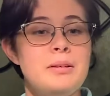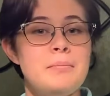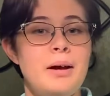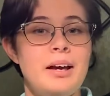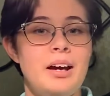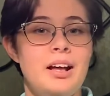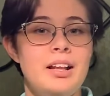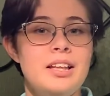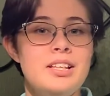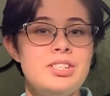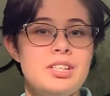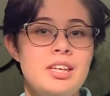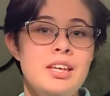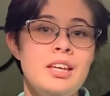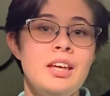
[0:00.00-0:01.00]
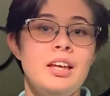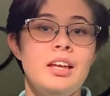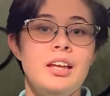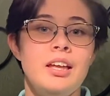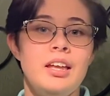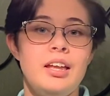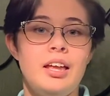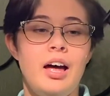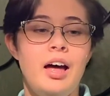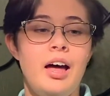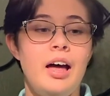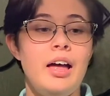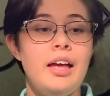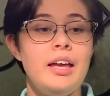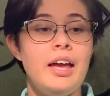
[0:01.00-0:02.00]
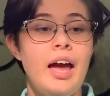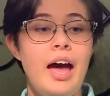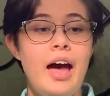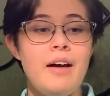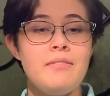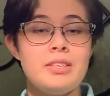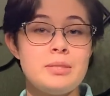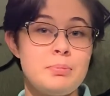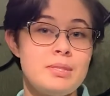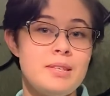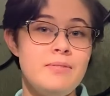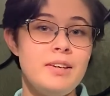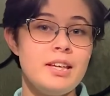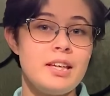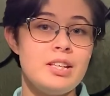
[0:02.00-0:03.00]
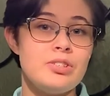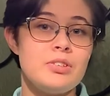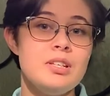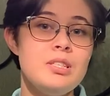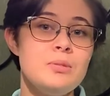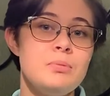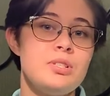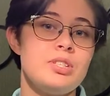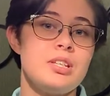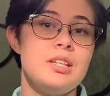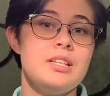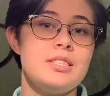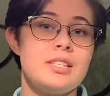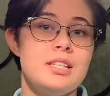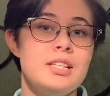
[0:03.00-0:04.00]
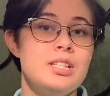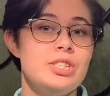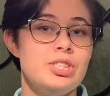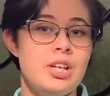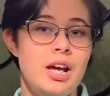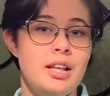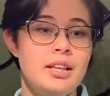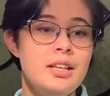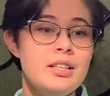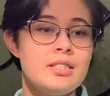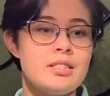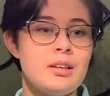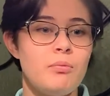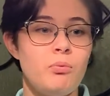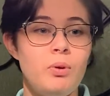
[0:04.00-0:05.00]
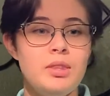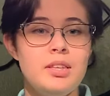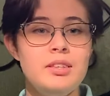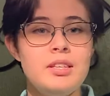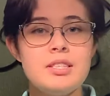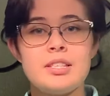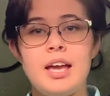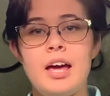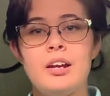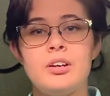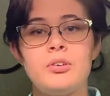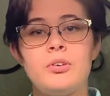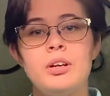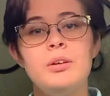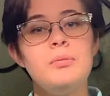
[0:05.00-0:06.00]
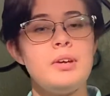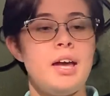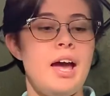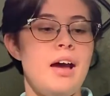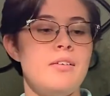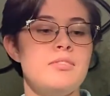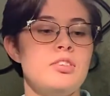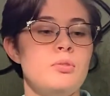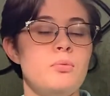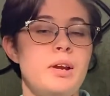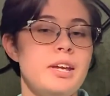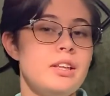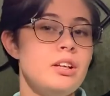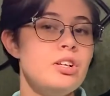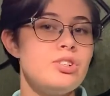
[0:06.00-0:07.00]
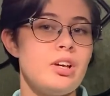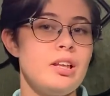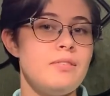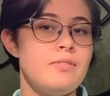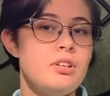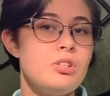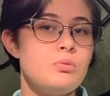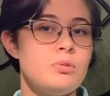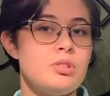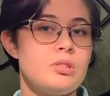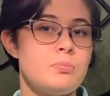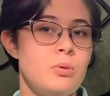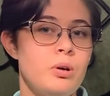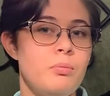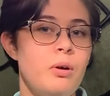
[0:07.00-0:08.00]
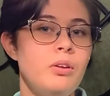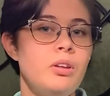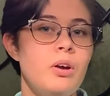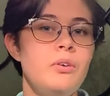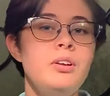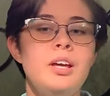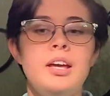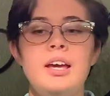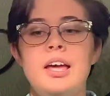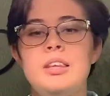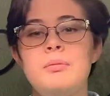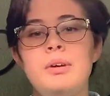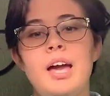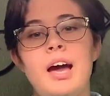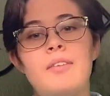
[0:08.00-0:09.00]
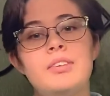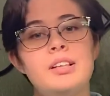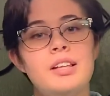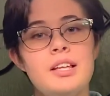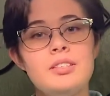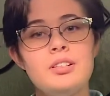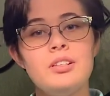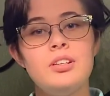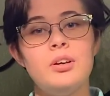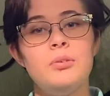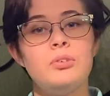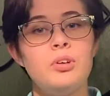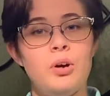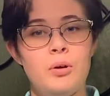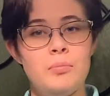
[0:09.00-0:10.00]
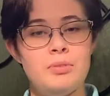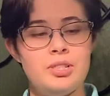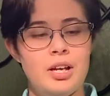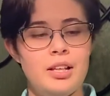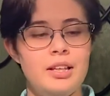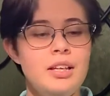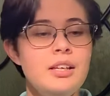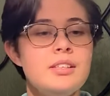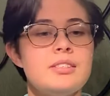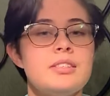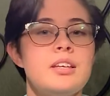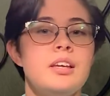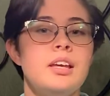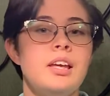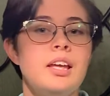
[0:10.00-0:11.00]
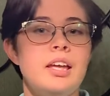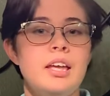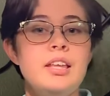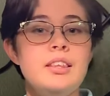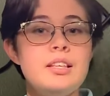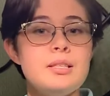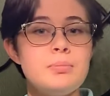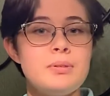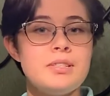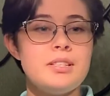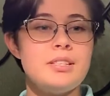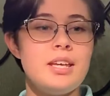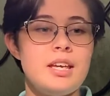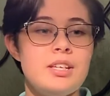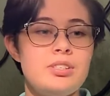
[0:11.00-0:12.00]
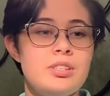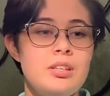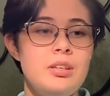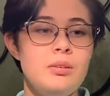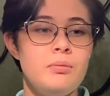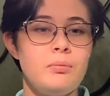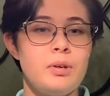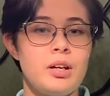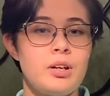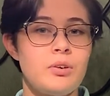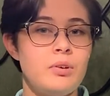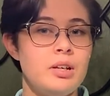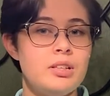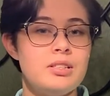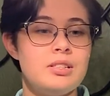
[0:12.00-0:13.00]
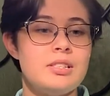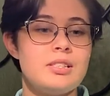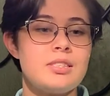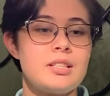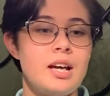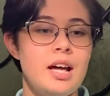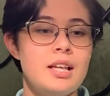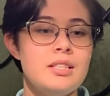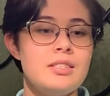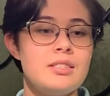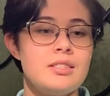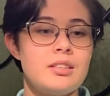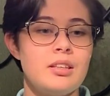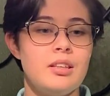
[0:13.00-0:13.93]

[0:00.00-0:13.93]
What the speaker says: biology. I have a specific interest which is in jellies. Within this category we have the regular jellyfish, which is more well known, and then we have the lesser known comb jellies. In this presentation we are going to discuss